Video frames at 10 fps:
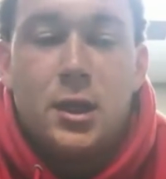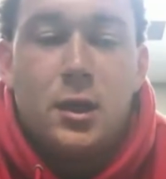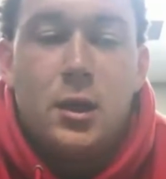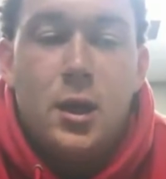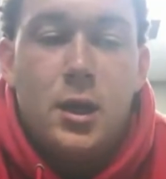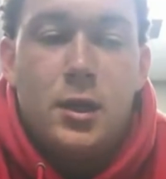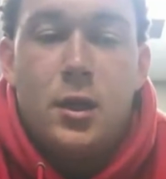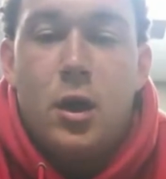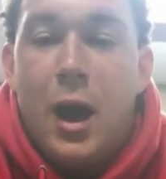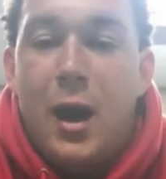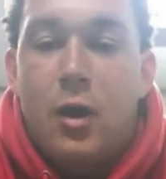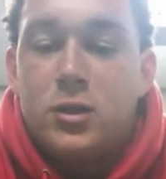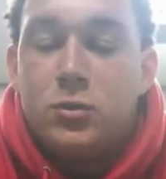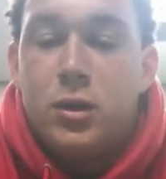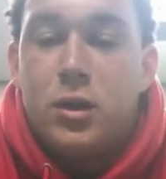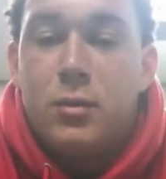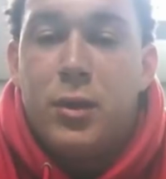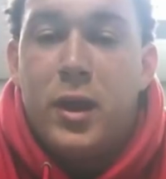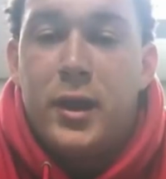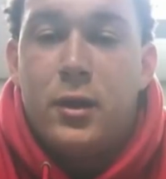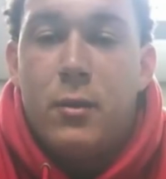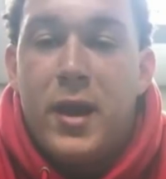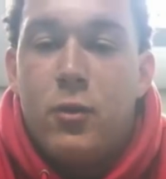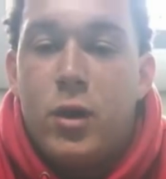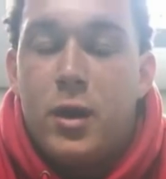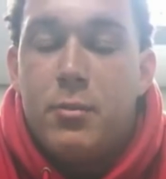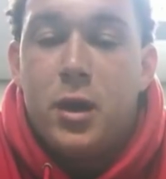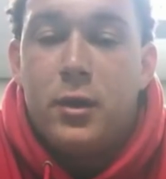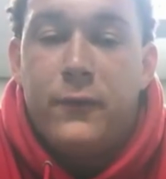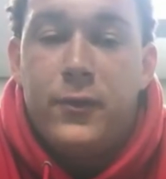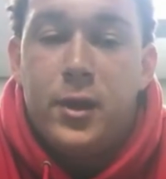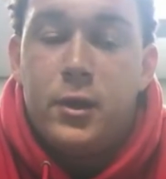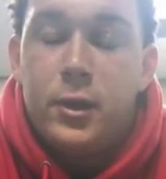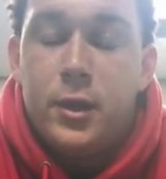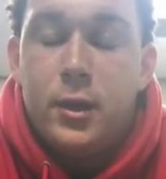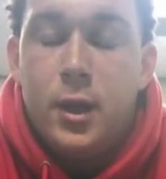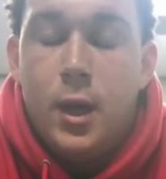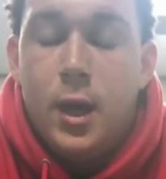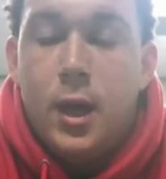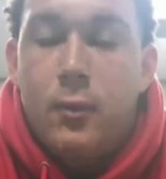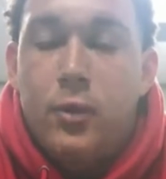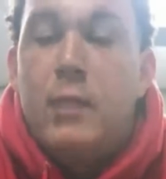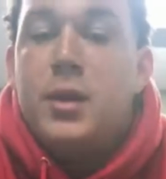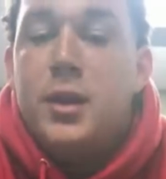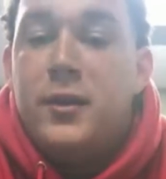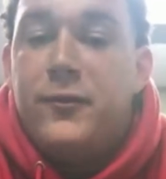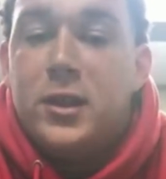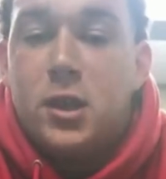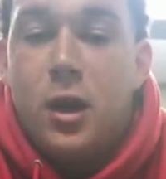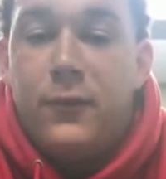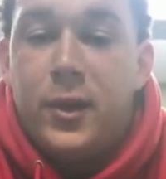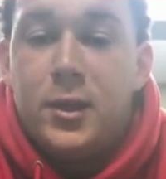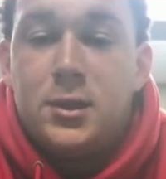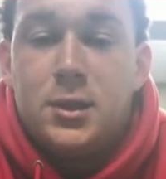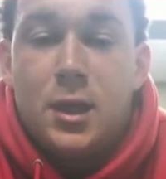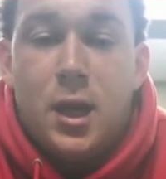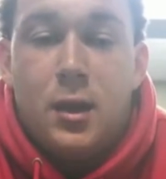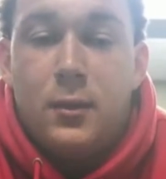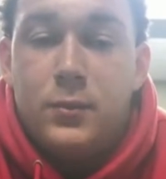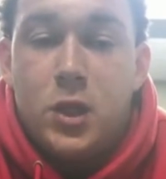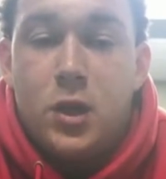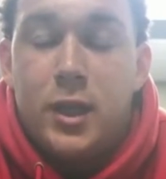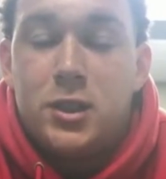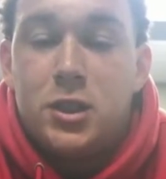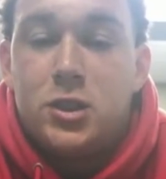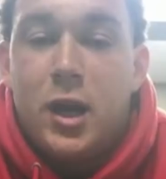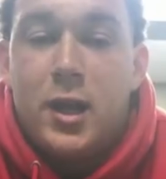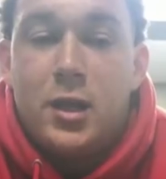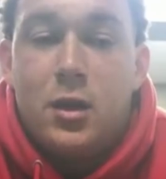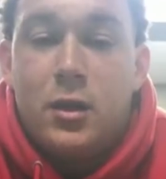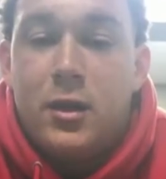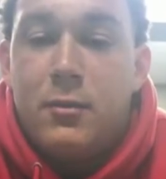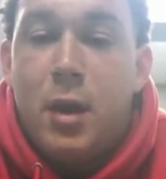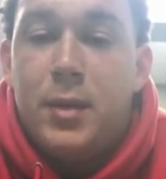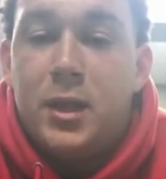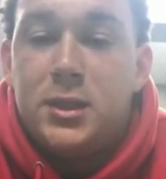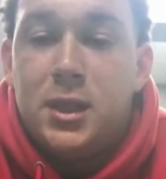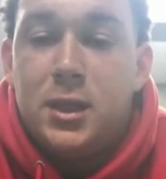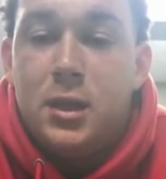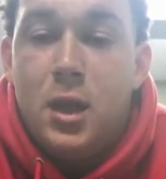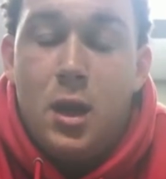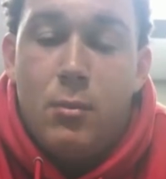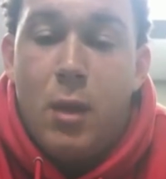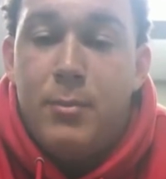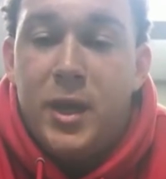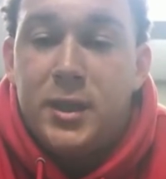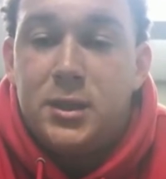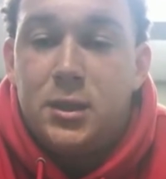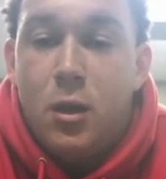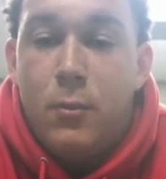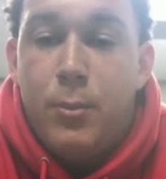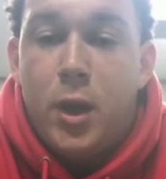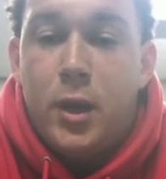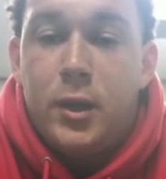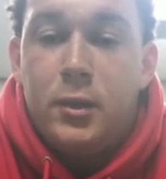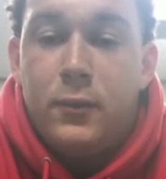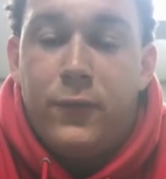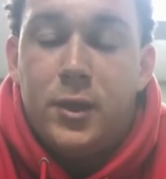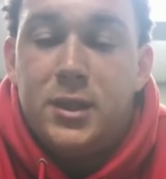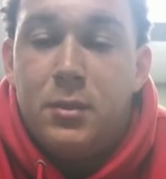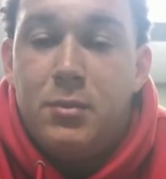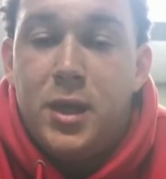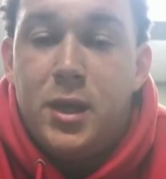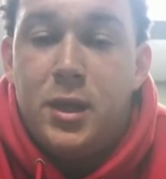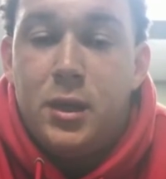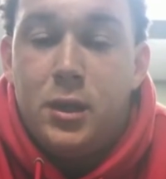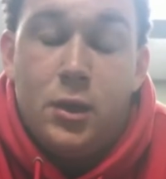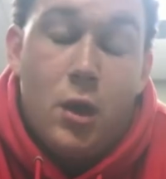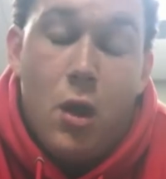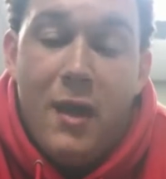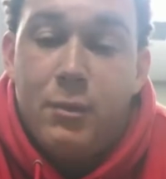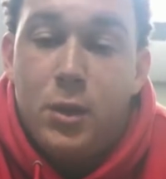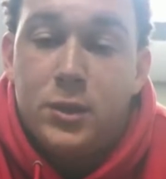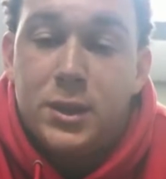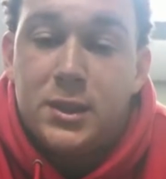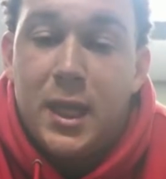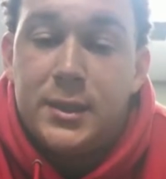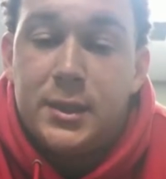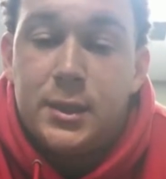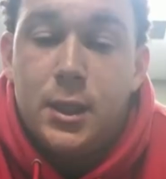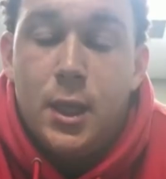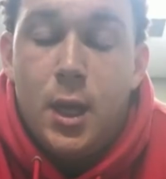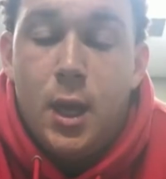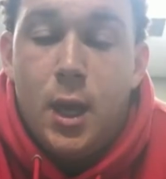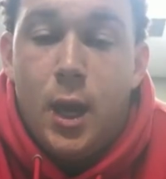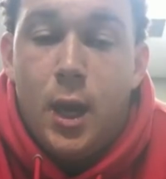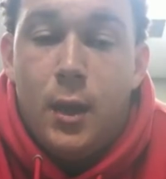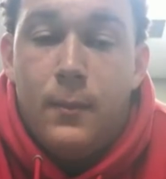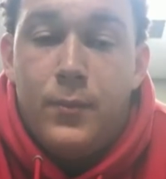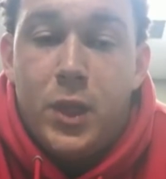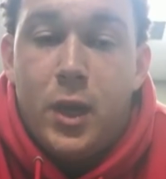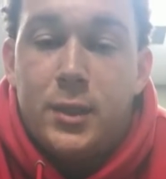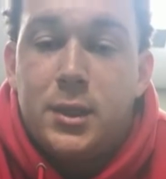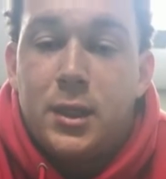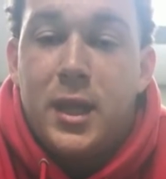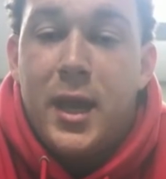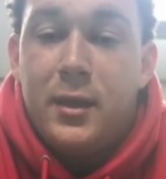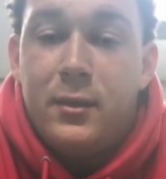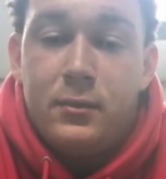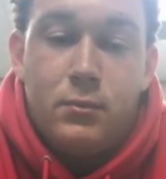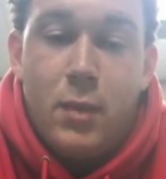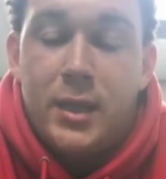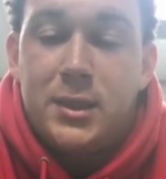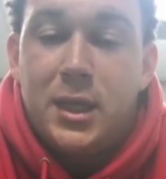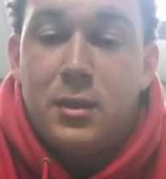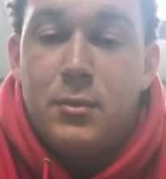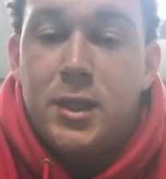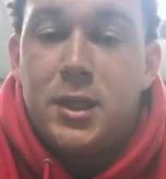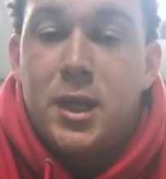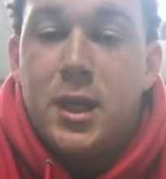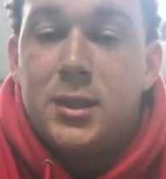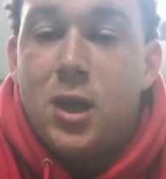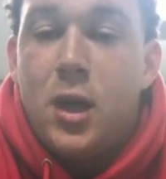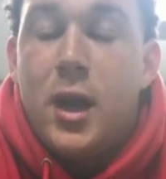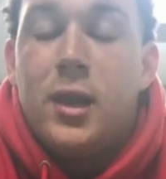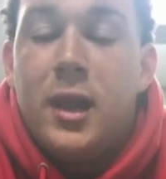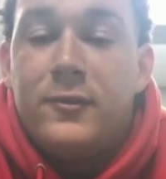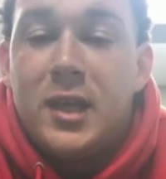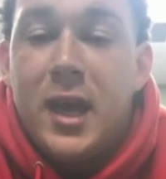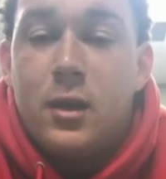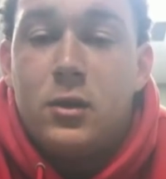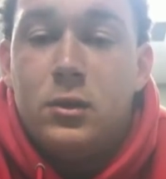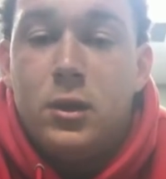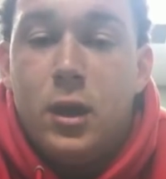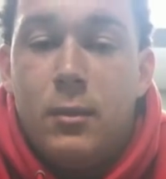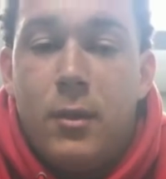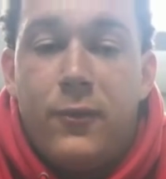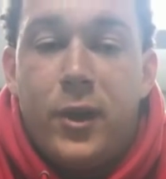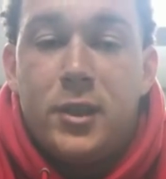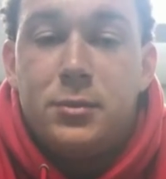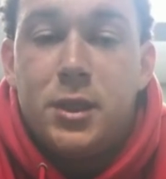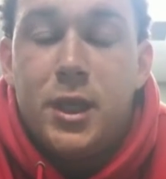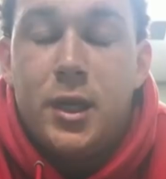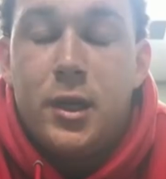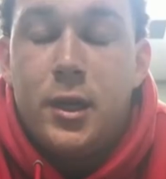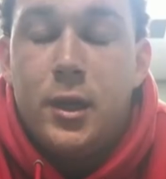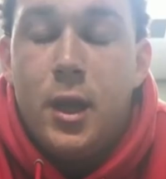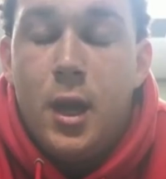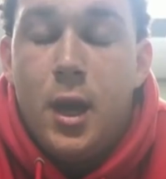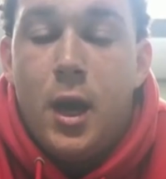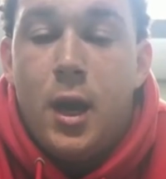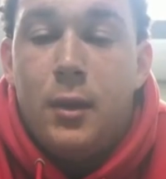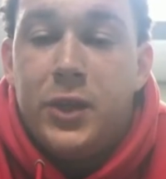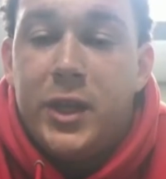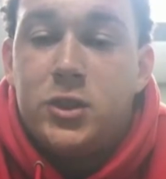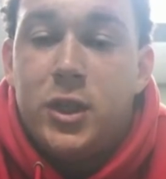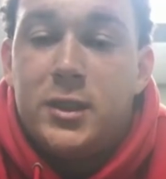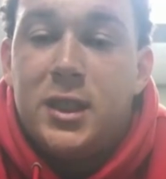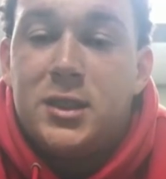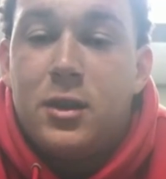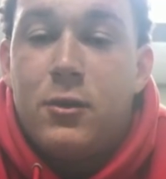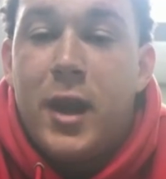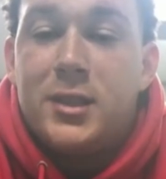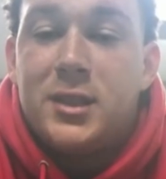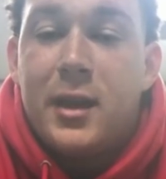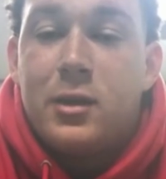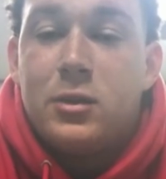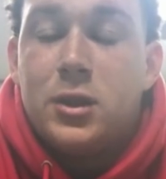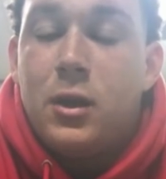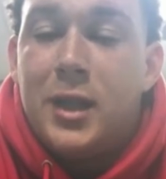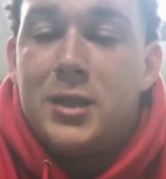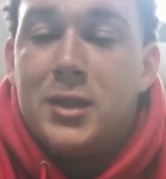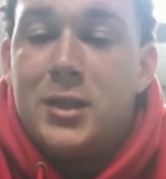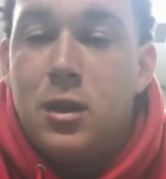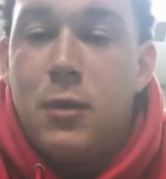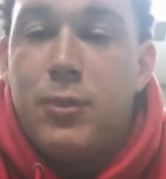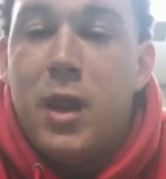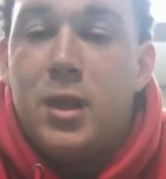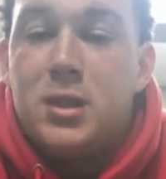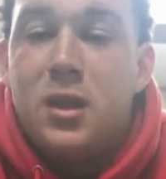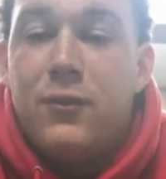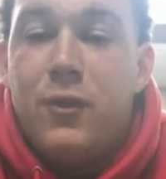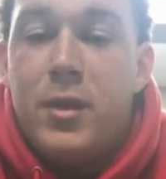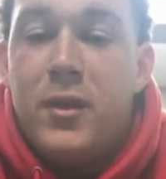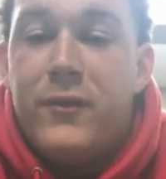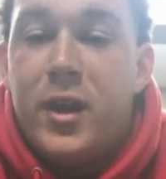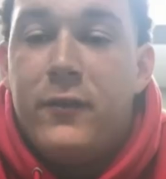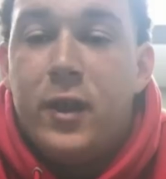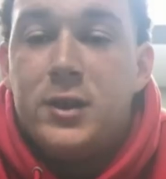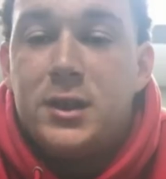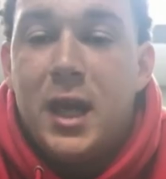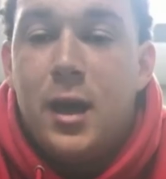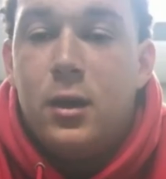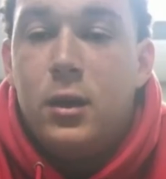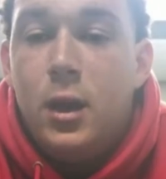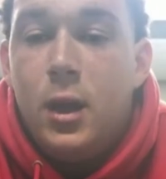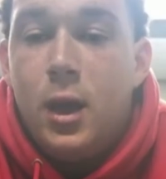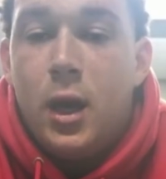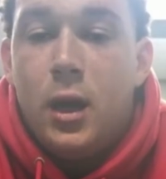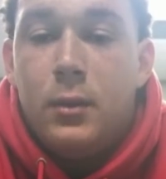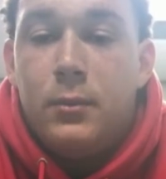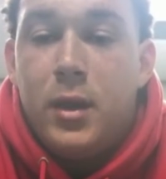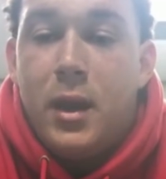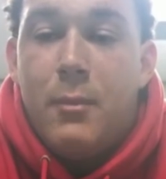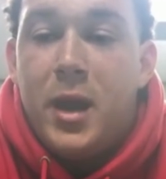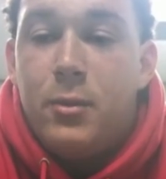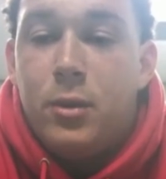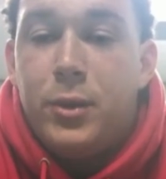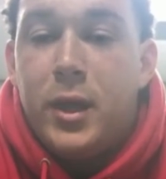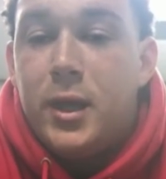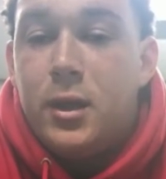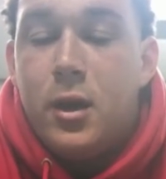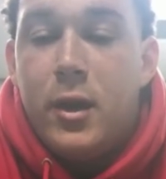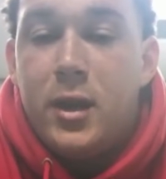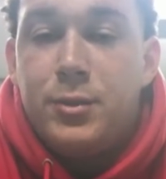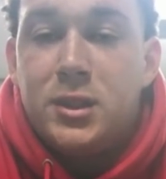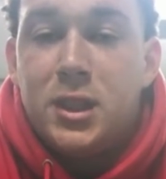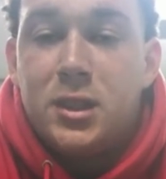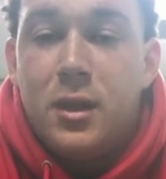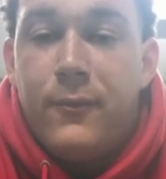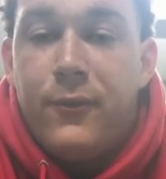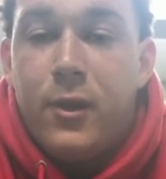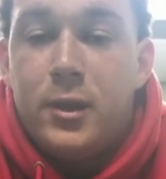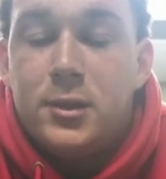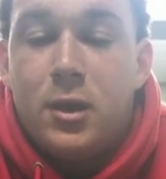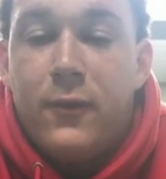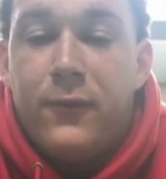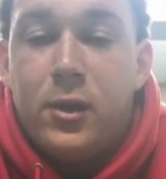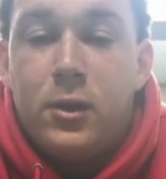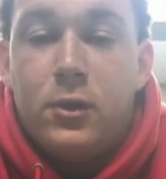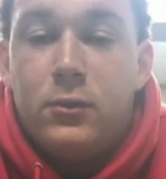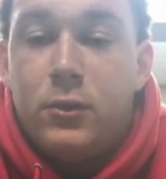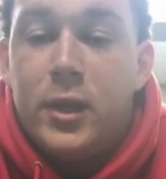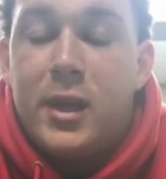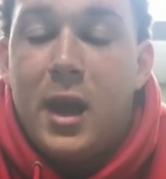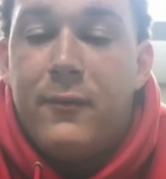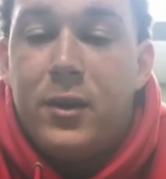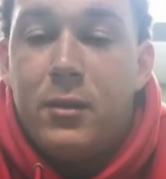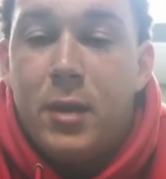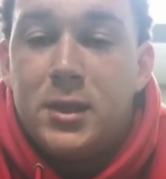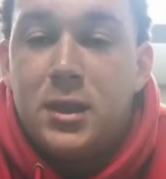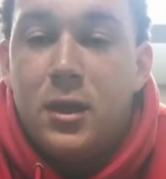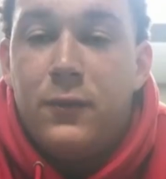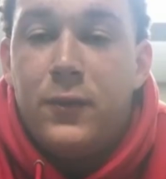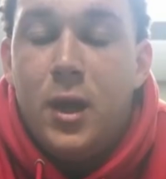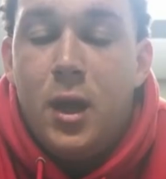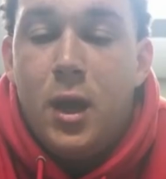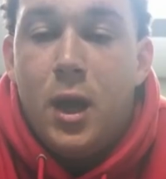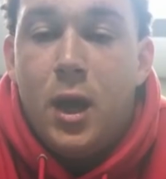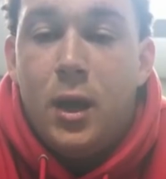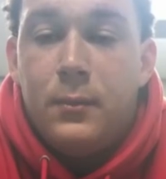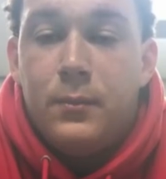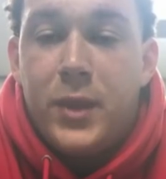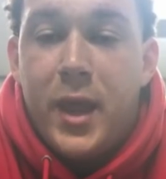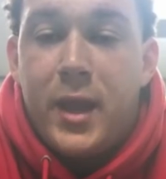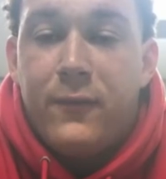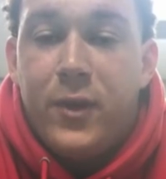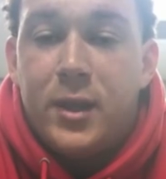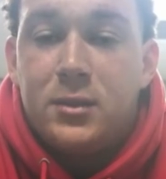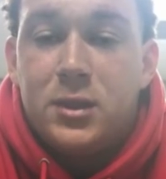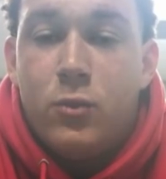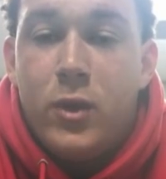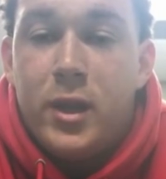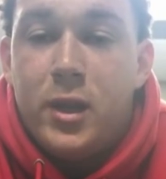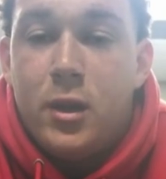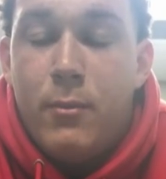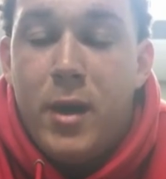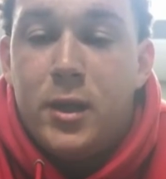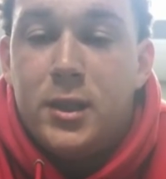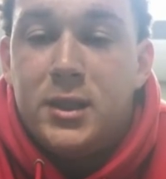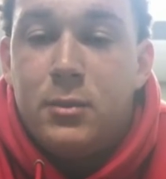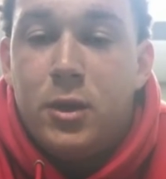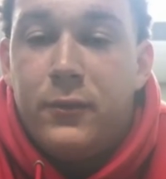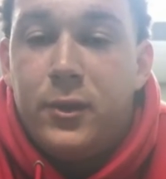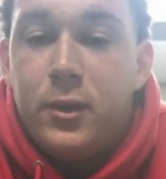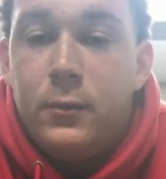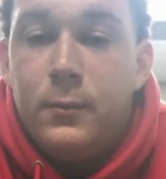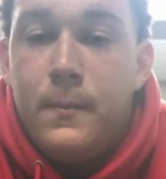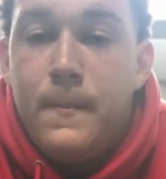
So, you know, I always wanted to play no matter where it be on the field and um, whether that be defense, offense, you know, I just try to, you know, get my best team, my best, you know, part for the team to be, you know, have the most success. And, you know, I took that mindset to Michigan. I started at left tackle uh, my freshman year and, um, then transition to right tackle. So I just, you know, pride myself on being very versatile, um, and I'm able to play, mm-hmm. you know, any position up front. So I feel really confident in myself um, that I can find some way to, you know, better the team on the field.